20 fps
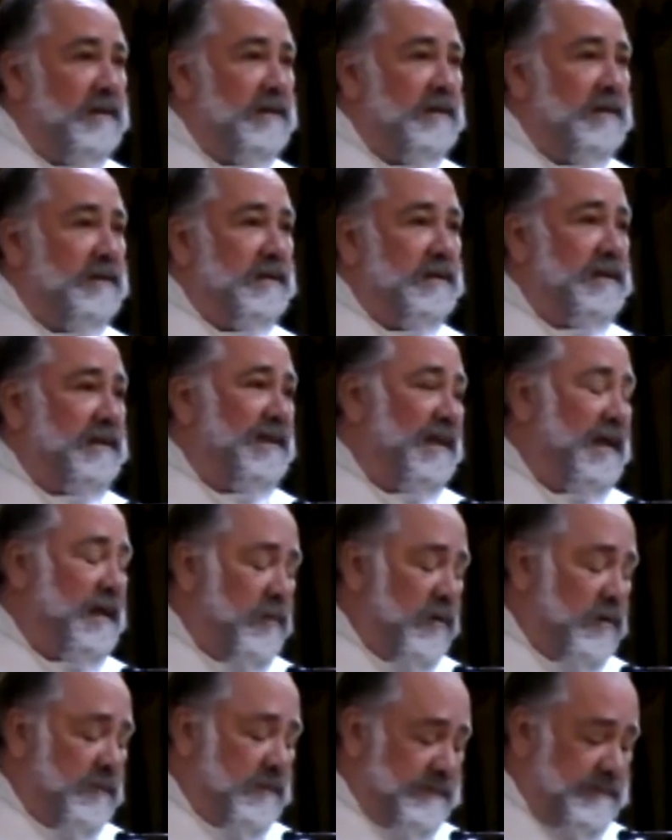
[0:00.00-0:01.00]
The
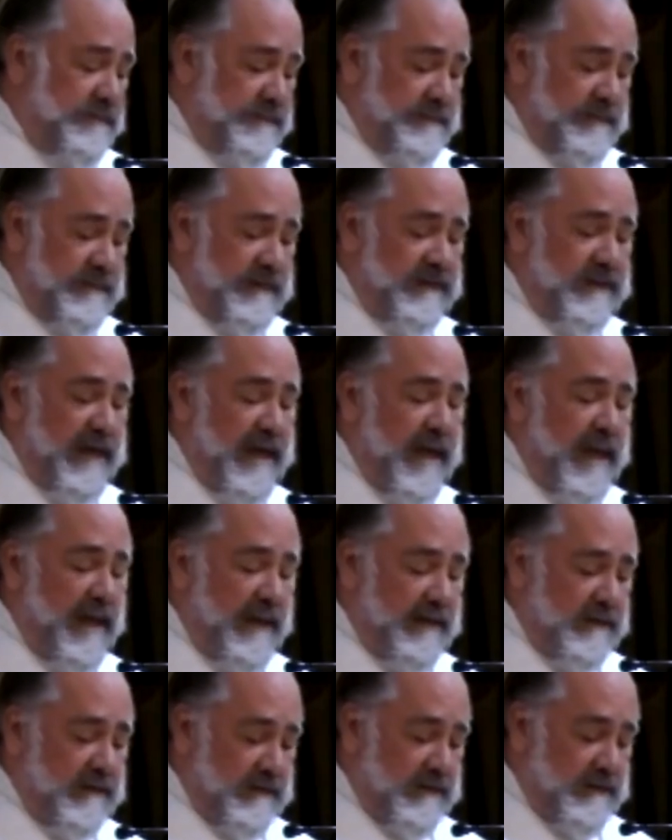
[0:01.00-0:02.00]
dilemma, the
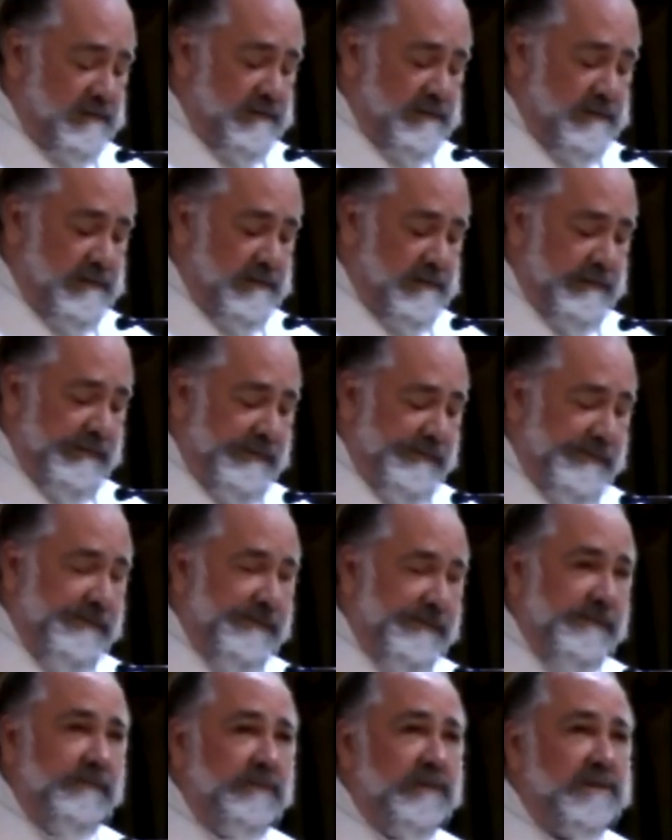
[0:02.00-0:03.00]
challenge,
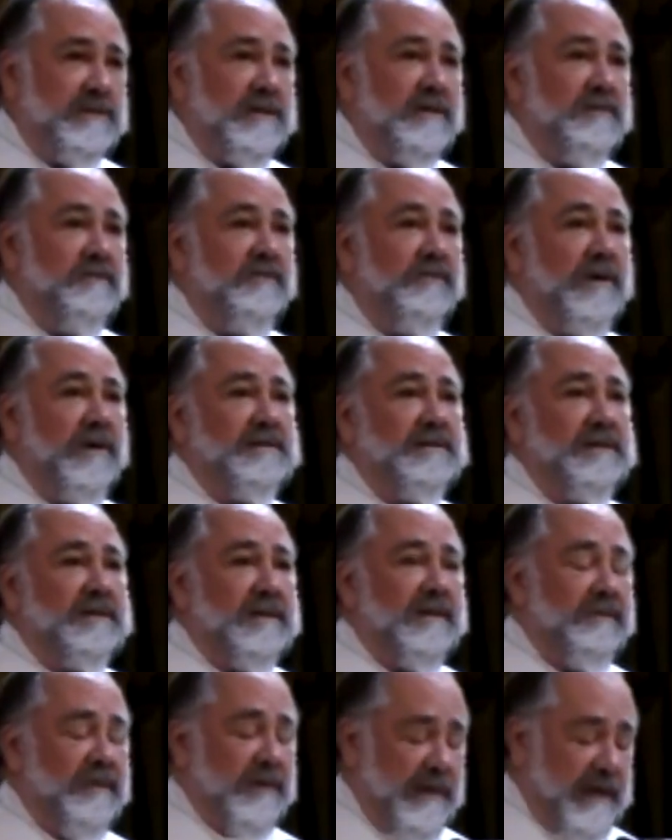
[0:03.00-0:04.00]
which confronts
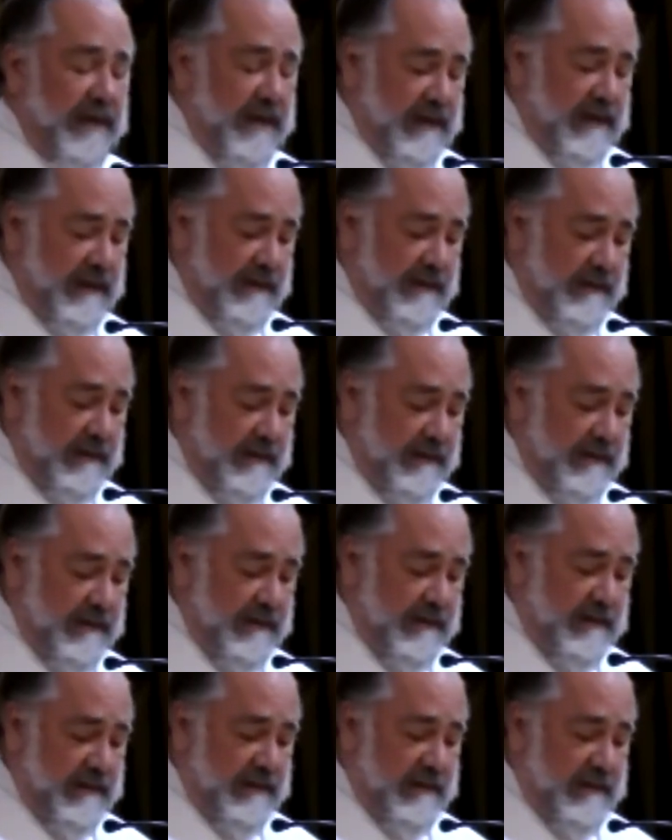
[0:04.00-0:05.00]
us every day,
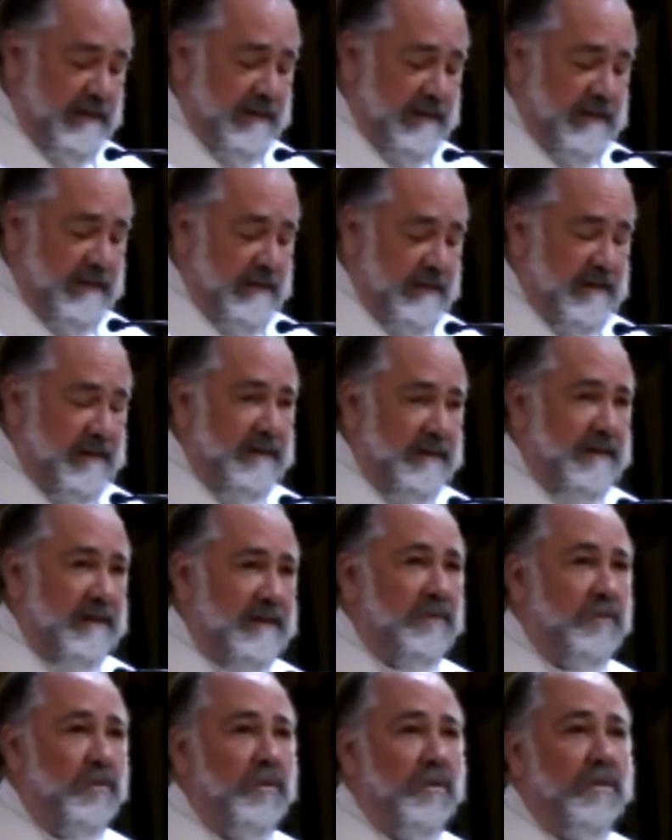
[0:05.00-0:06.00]
that
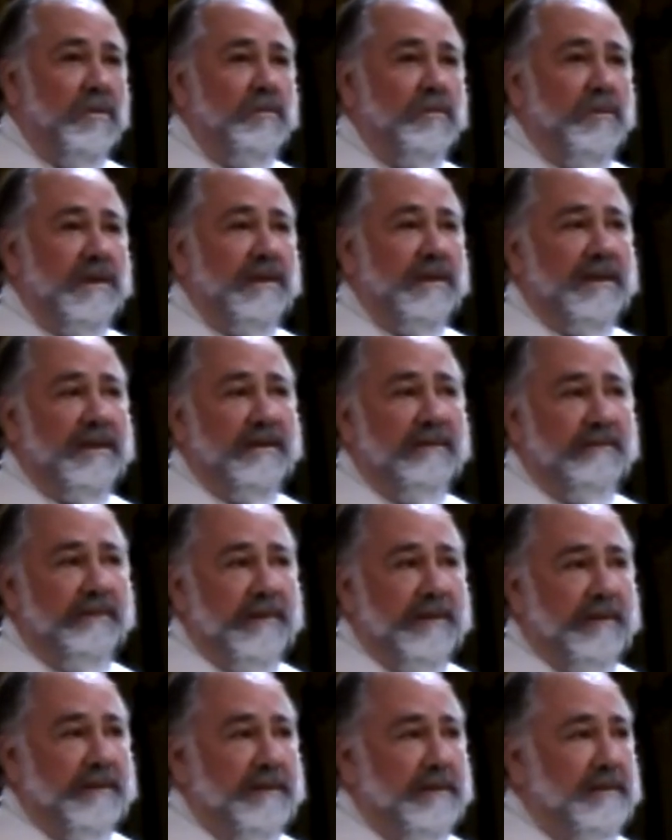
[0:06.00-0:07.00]
the world we live
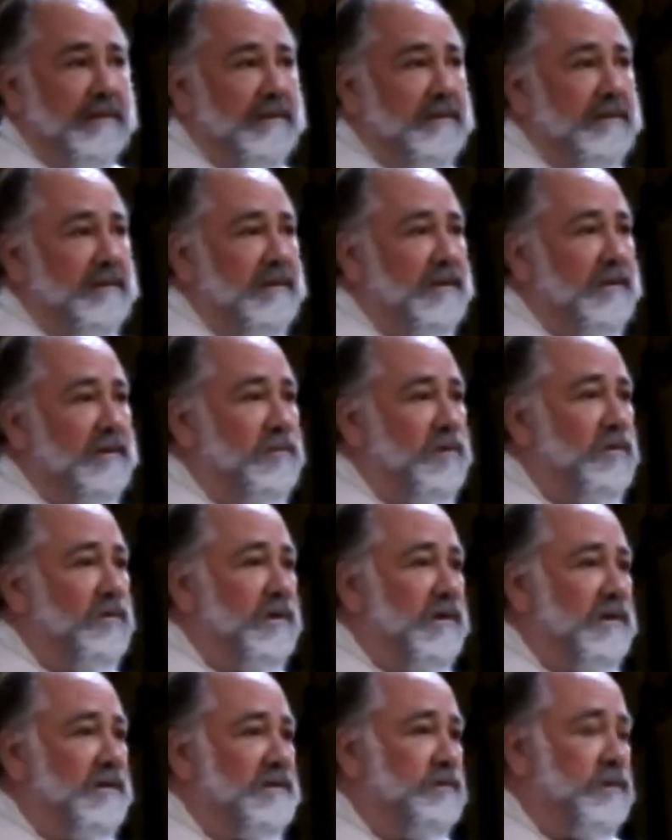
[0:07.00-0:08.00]
in, the
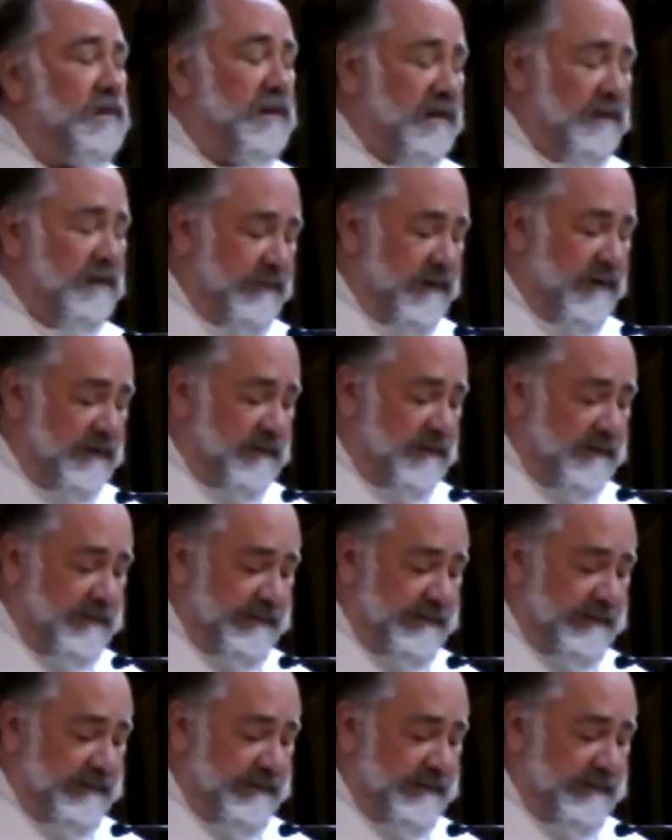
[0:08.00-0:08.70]
communities we live in,